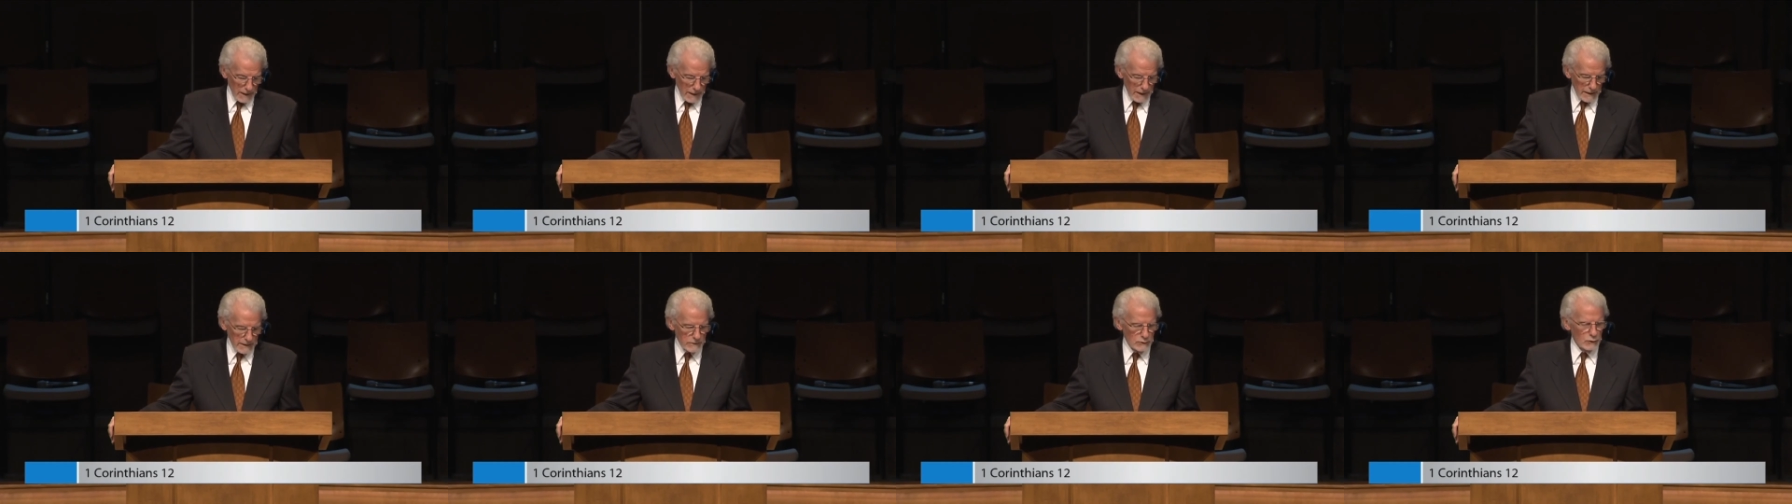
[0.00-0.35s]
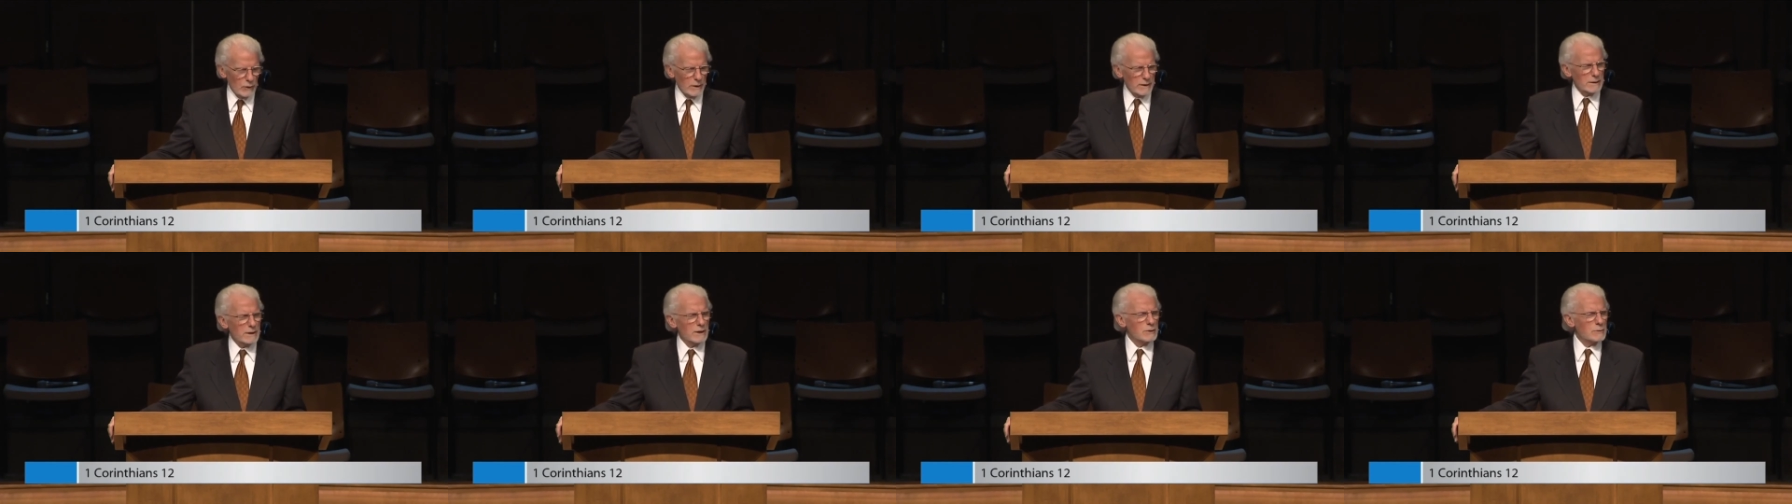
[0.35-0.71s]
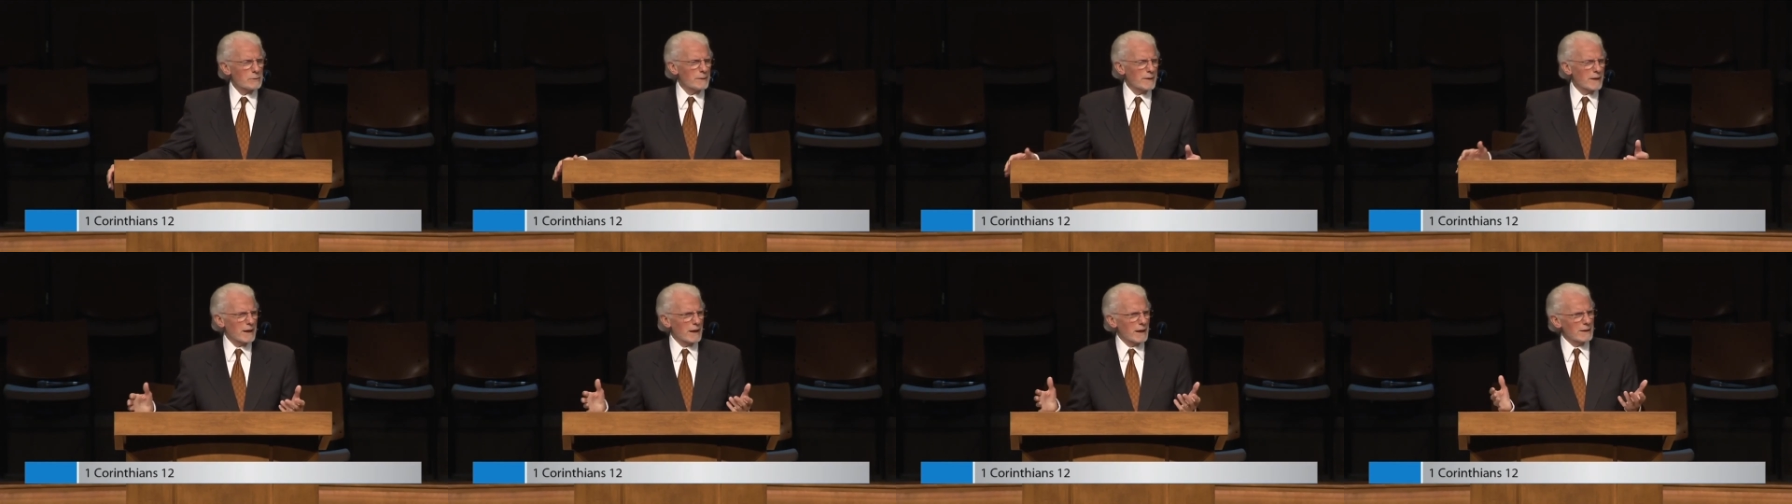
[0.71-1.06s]
And he's doing this
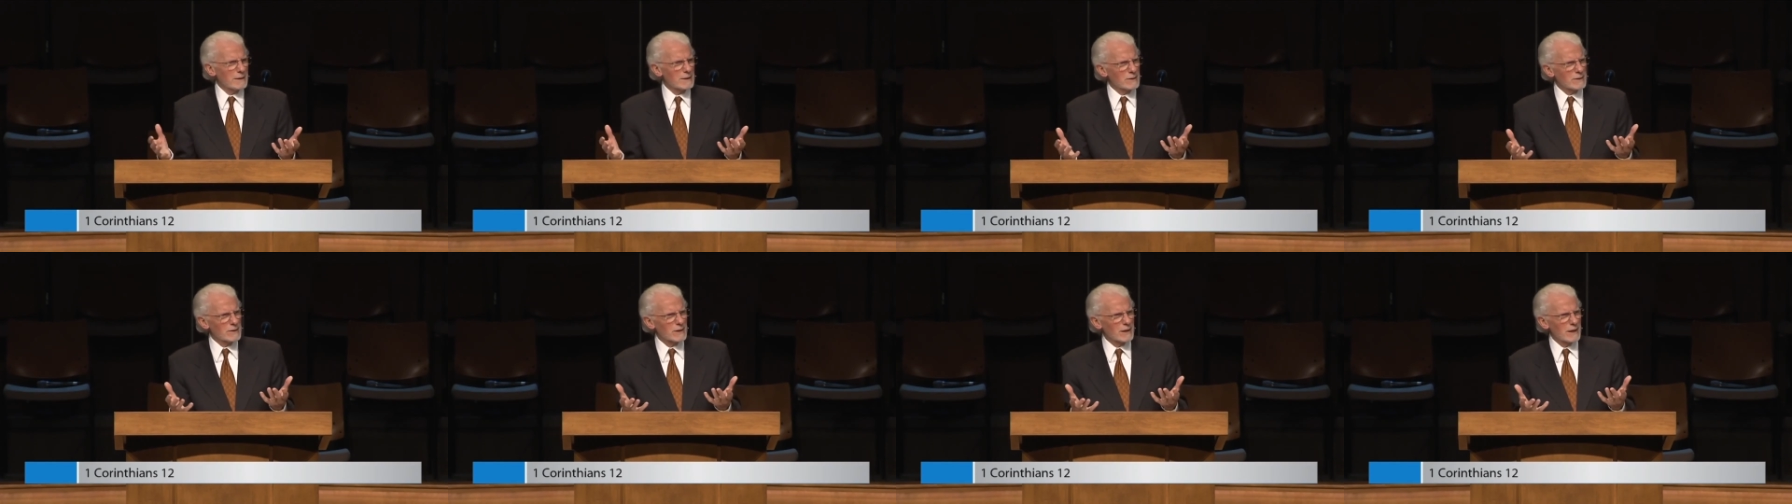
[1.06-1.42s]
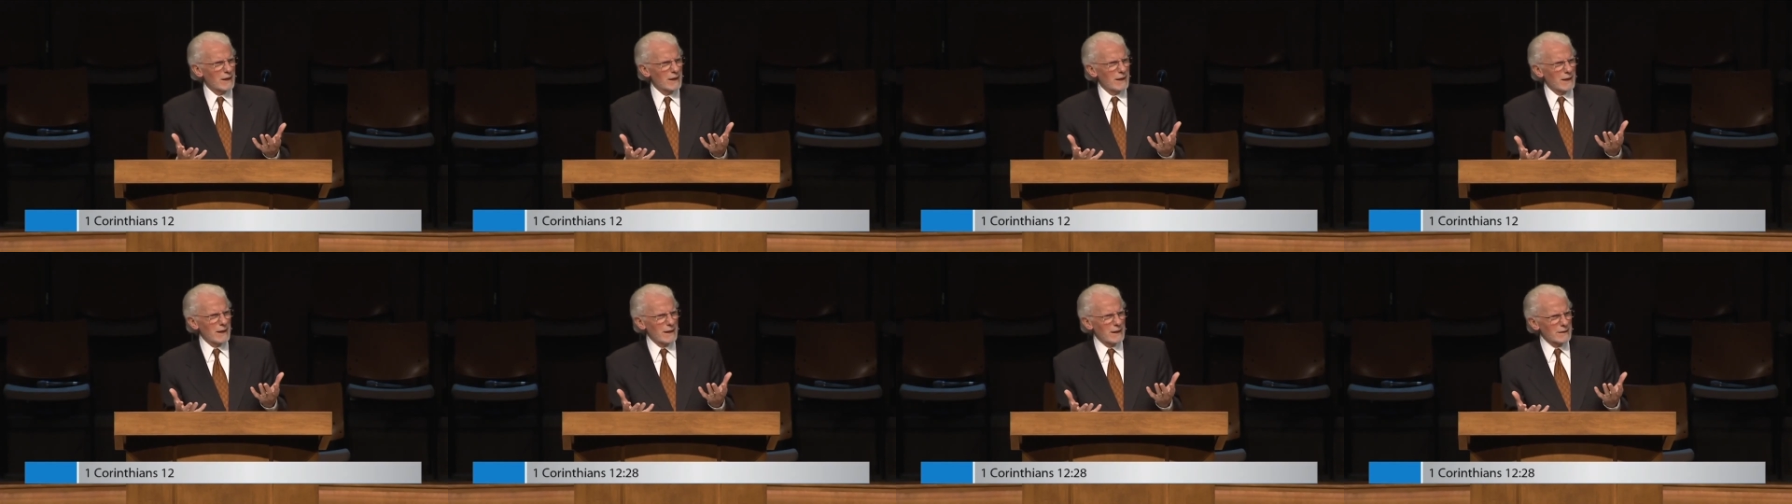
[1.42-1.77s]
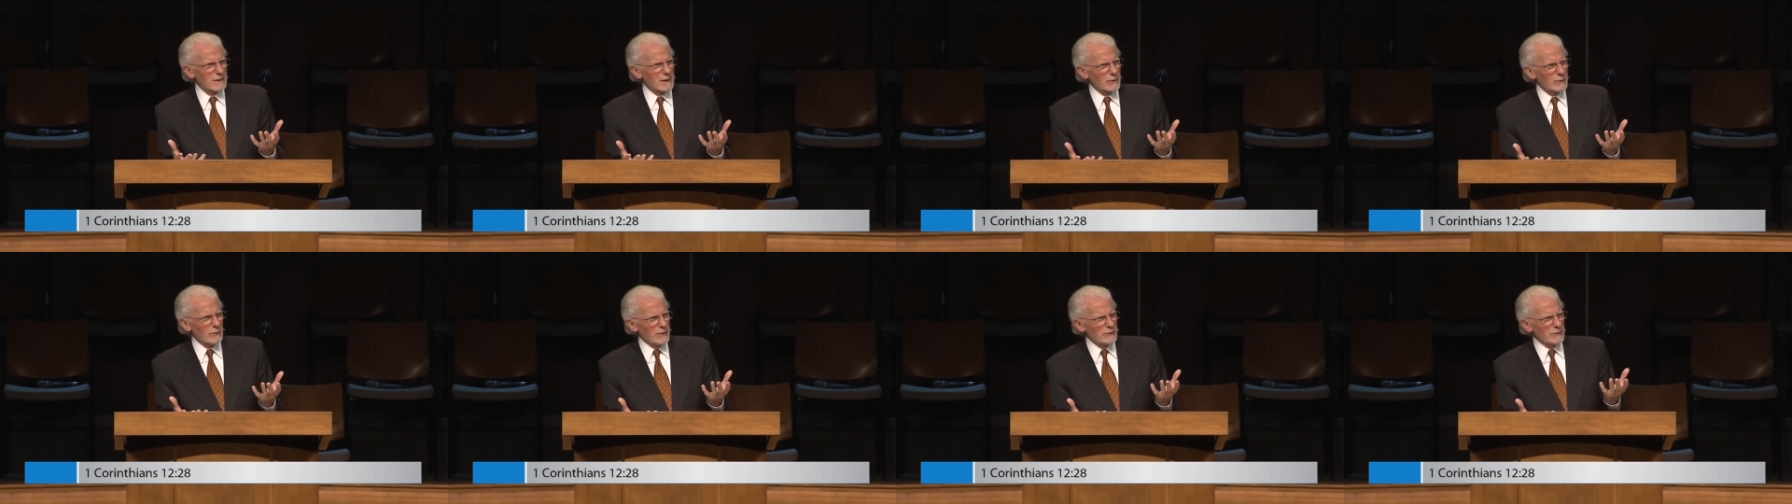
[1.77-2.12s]
because
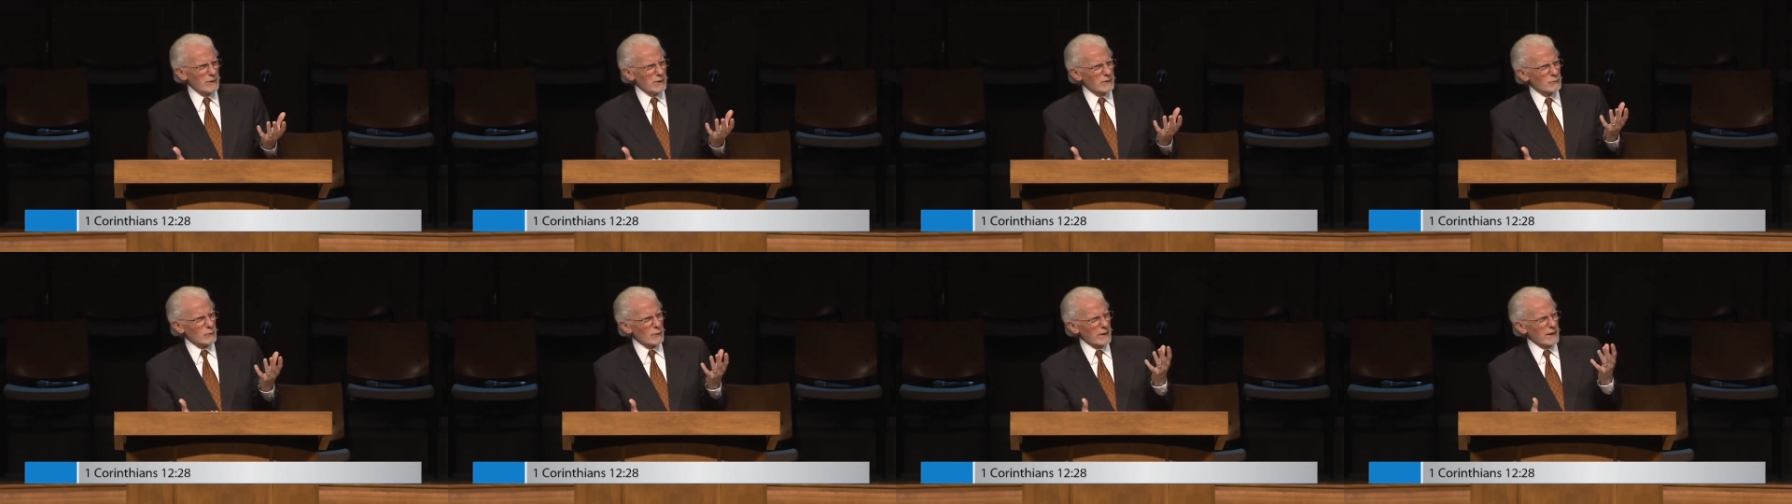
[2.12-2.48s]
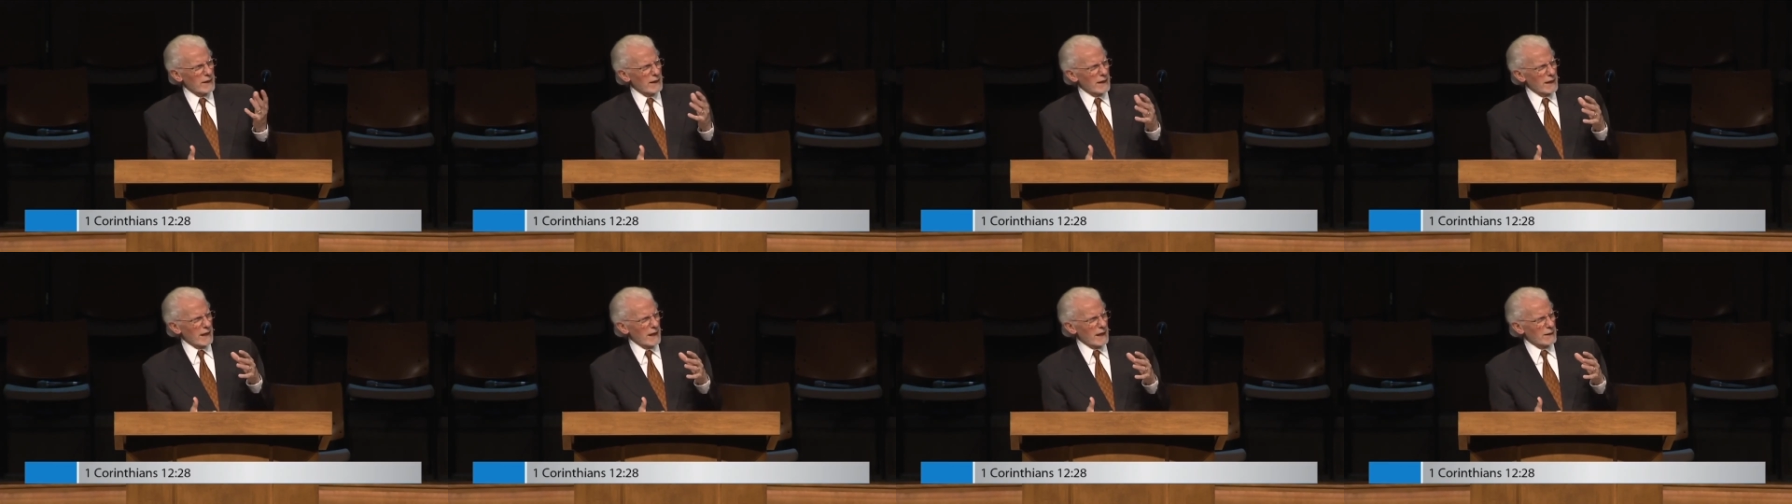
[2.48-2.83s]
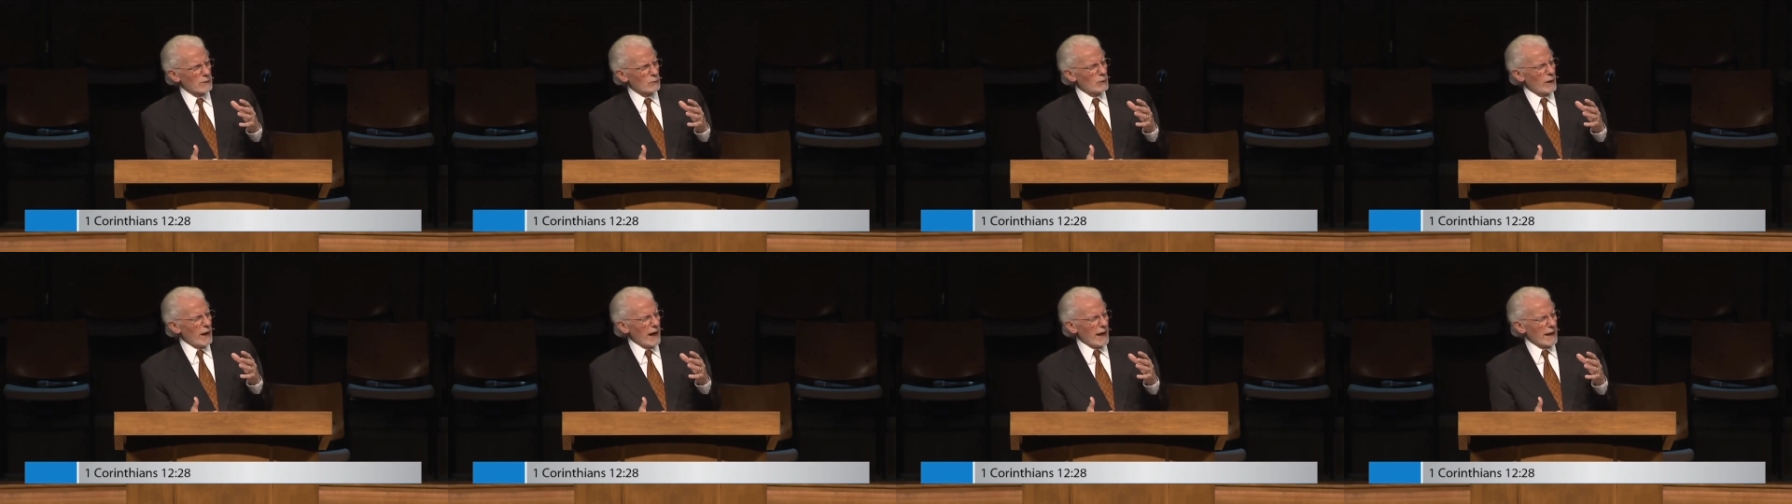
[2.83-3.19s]
the Corinthians were getting out
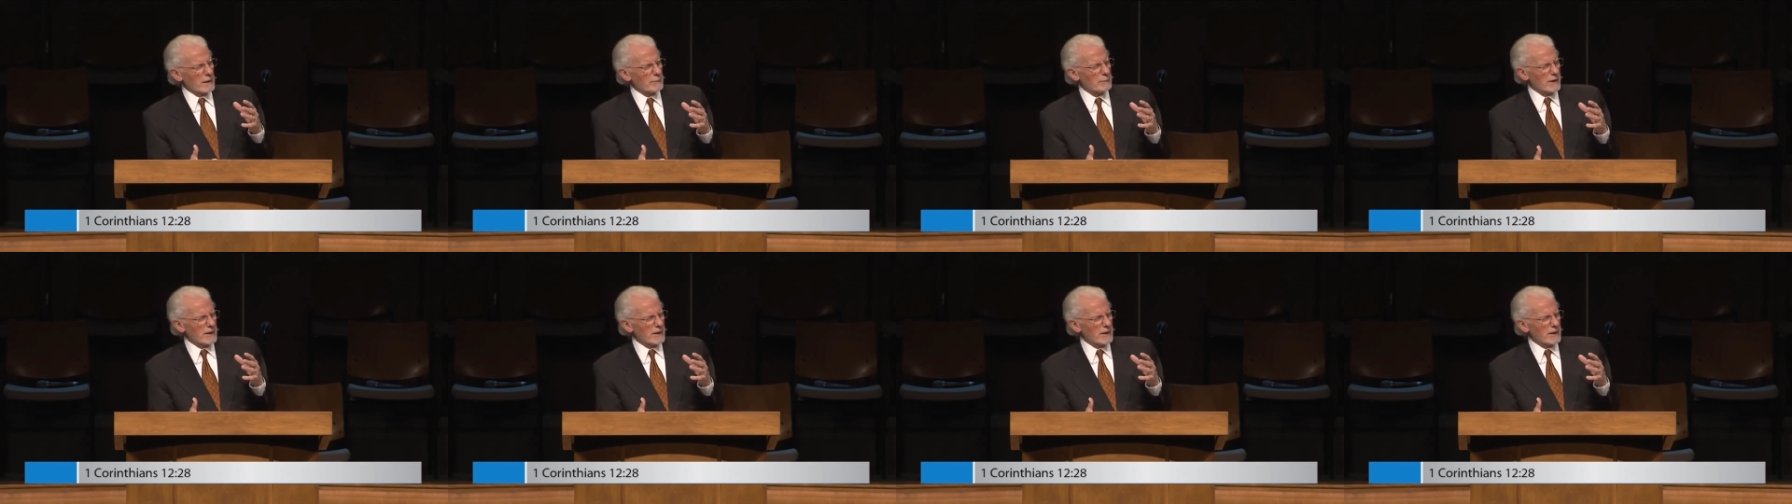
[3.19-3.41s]
of whack,